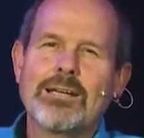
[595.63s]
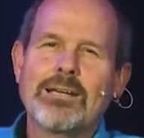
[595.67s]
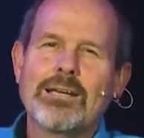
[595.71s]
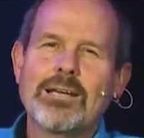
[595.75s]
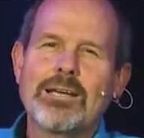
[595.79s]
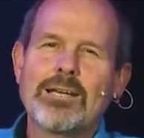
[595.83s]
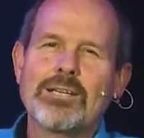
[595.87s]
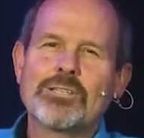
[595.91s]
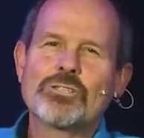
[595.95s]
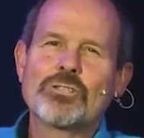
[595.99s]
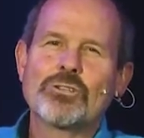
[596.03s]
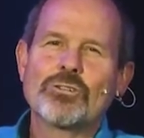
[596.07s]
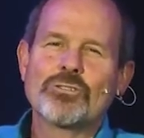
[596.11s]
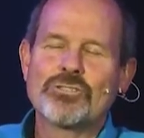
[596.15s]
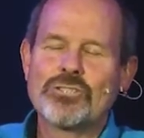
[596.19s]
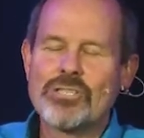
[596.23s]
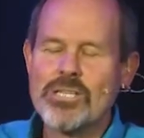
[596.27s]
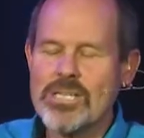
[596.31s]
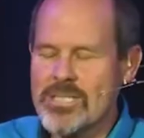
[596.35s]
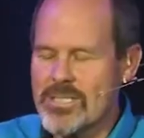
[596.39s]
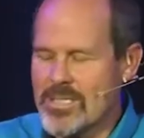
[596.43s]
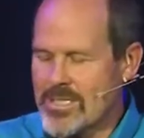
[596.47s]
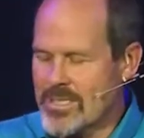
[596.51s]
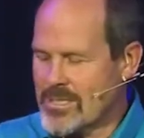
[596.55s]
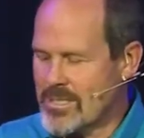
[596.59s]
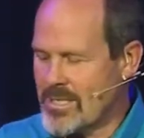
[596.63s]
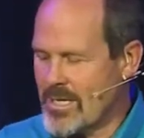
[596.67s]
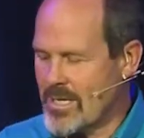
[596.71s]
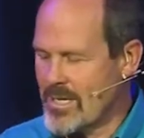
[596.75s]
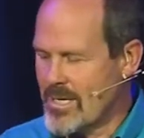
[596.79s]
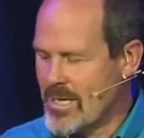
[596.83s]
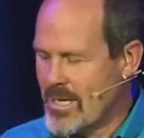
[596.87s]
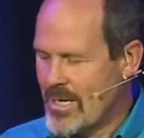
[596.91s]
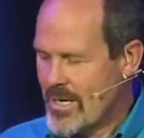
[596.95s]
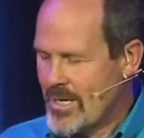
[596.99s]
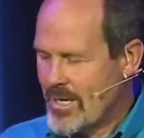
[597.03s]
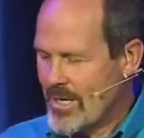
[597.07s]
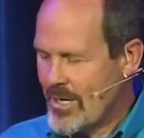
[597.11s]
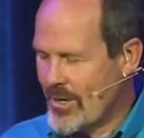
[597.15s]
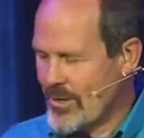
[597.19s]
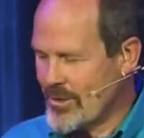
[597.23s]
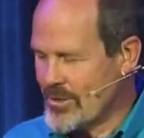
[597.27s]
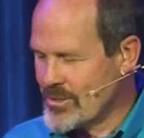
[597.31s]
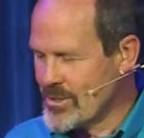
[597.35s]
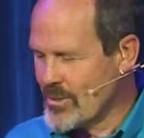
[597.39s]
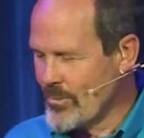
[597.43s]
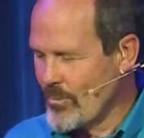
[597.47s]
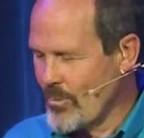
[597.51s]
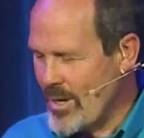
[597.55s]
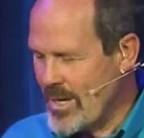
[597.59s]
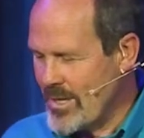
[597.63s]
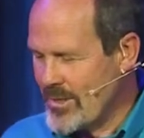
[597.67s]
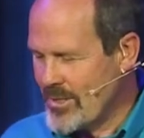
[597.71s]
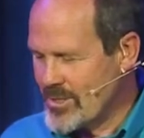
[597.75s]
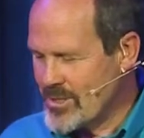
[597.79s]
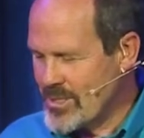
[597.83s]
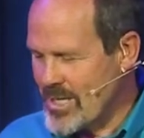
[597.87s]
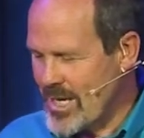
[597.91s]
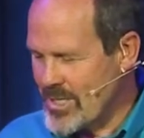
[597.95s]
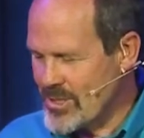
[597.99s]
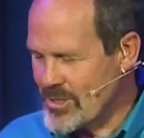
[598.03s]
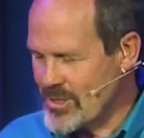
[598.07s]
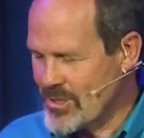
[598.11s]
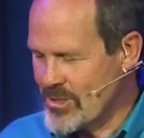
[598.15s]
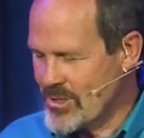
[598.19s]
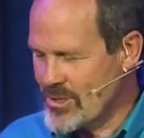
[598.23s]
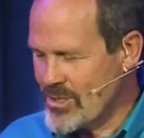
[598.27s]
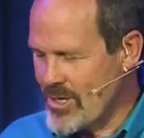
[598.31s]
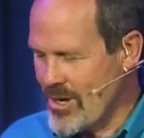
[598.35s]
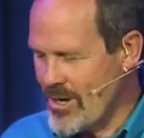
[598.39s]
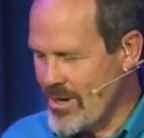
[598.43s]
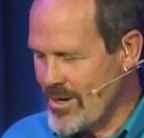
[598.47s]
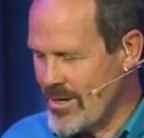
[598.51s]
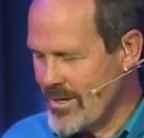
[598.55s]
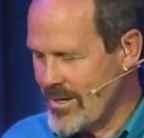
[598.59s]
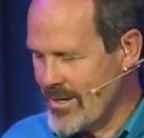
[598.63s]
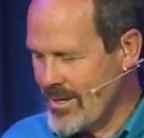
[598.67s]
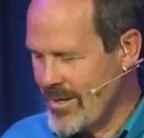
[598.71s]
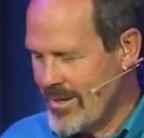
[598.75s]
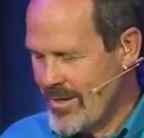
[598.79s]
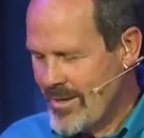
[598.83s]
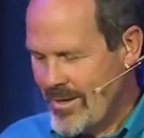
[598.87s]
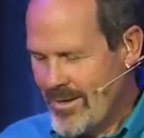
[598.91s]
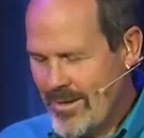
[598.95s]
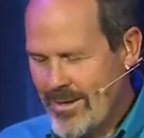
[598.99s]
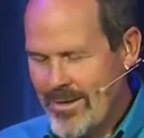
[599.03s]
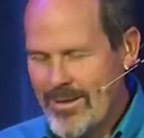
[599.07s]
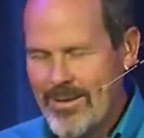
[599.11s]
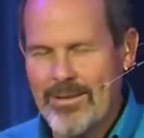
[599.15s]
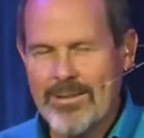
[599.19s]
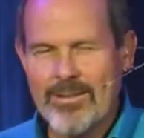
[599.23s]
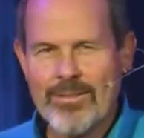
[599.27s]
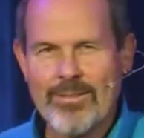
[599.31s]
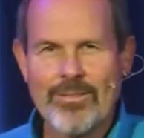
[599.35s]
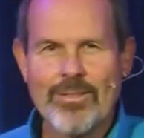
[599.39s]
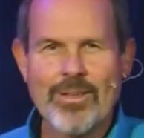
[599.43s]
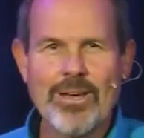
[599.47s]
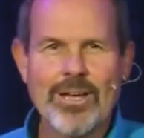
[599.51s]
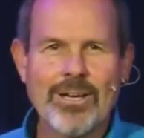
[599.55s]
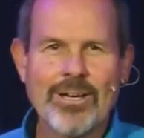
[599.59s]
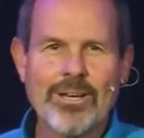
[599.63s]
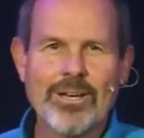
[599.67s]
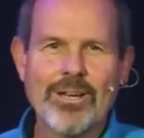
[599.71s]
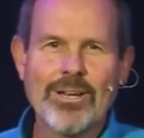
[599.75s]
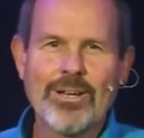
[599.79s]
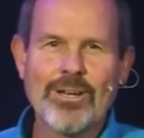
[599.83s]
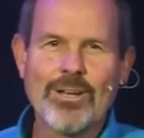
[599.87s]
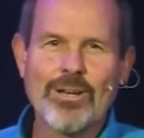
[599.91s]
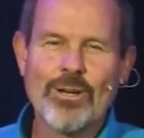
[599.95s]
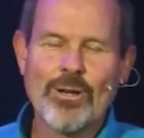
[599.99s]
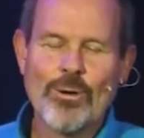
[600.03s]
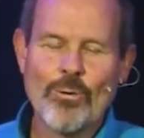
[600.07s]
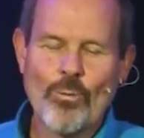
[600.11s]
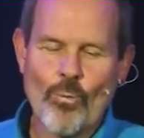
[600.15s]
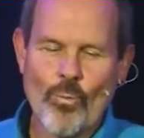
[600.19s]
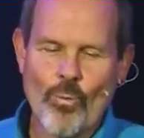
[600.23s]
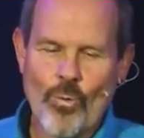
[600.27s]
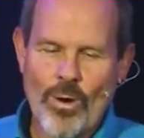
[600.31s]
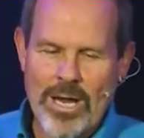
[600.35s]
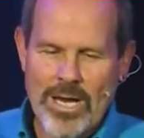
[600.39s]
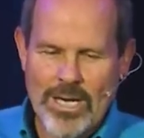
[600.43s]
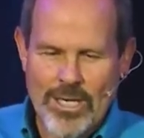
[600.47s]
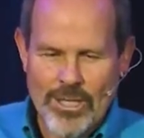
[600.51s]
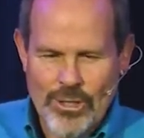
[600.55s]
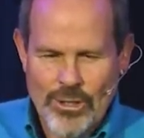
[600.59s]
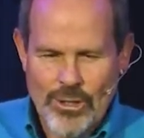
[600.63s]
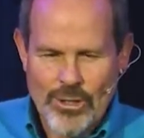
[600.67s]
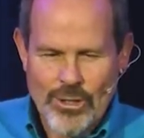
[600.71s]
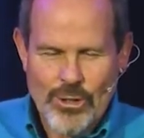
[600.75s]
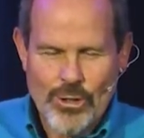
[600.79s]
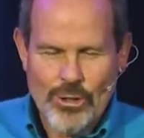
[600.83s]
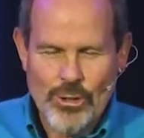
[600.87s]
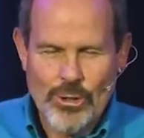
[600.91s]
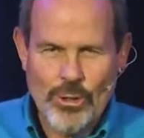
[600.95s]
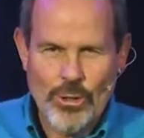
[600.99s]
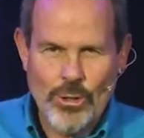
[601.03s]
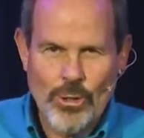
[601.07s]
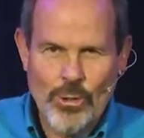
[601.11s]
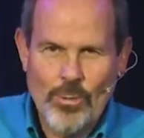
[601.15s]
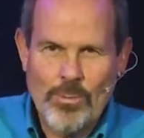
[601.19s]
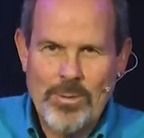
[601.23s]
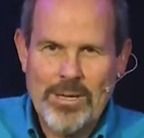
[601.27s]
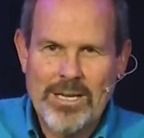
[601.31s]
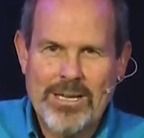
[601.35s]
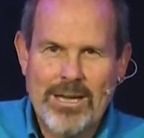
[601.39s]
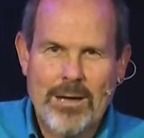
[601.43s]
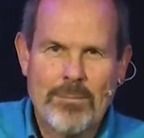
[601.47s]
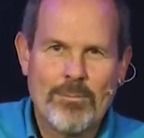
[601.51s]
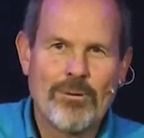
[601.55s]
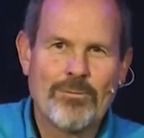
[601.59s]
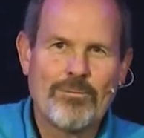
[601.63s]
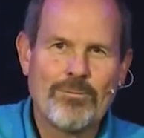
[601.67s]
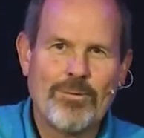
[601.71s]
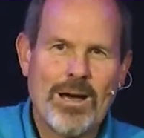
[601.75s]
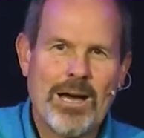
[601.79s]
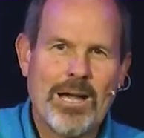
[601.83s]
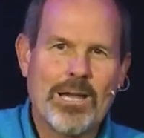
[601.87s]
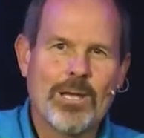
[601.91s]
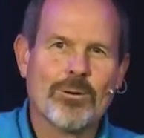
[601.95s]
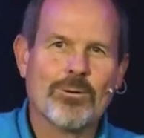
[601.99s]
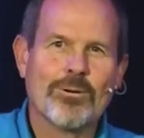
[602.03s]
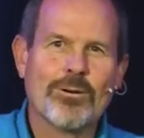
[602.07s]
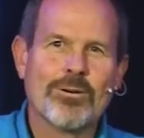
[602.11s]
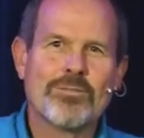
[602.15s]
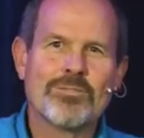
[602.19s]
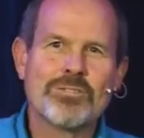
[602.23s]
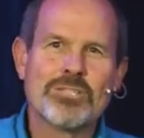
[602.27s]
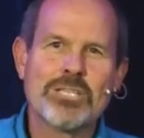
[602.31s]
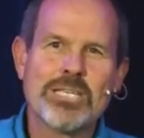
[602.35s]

And so Jesus said, here's the way this has to start that when you become a follower of